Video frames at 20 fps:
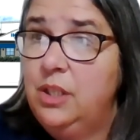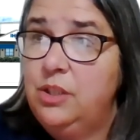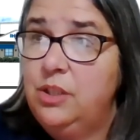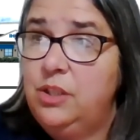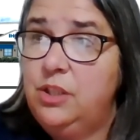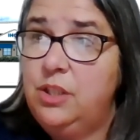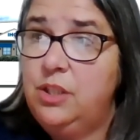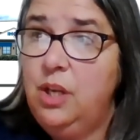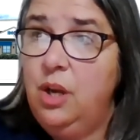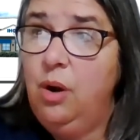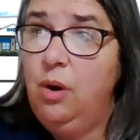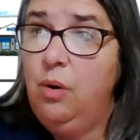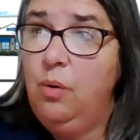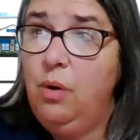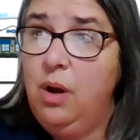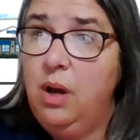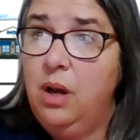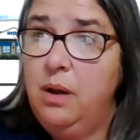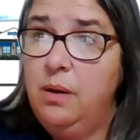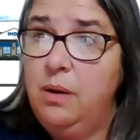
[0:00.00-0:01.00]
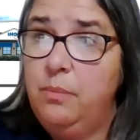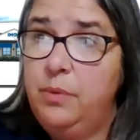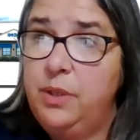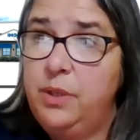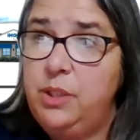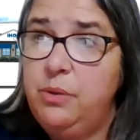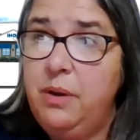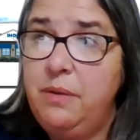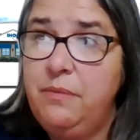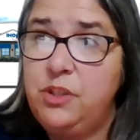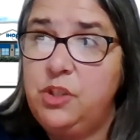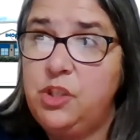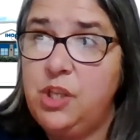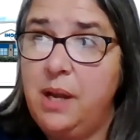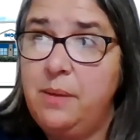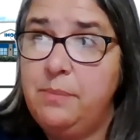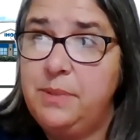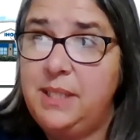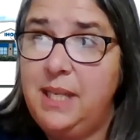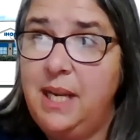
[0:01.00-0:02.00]
So we do have a
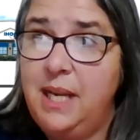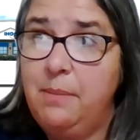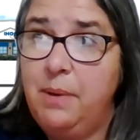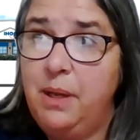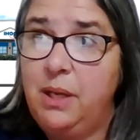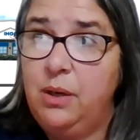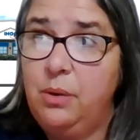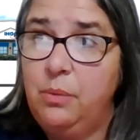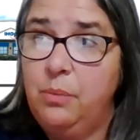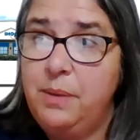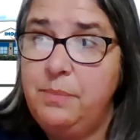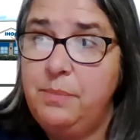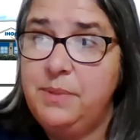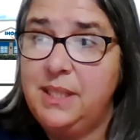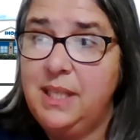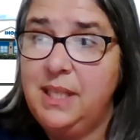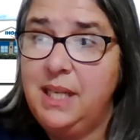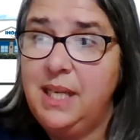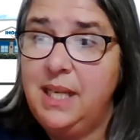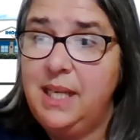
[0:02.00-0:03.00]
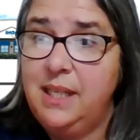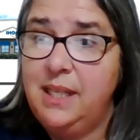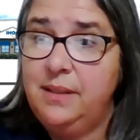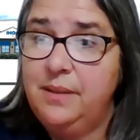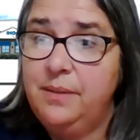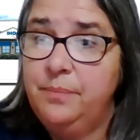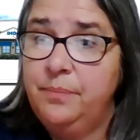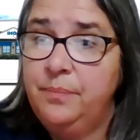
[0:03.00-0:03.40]
jobs tab on our website.